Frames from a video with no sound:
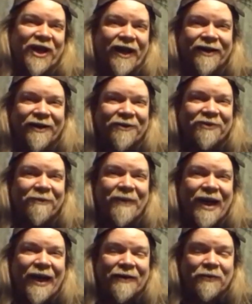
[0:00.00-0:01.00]
anger from
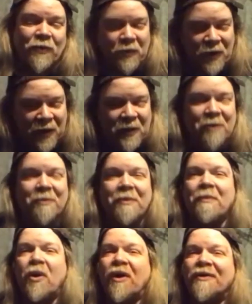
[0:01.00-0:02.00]
that a little bit
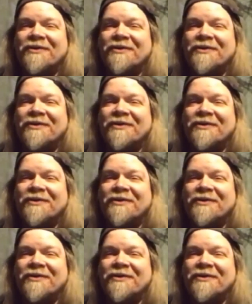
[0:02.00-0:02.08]
more.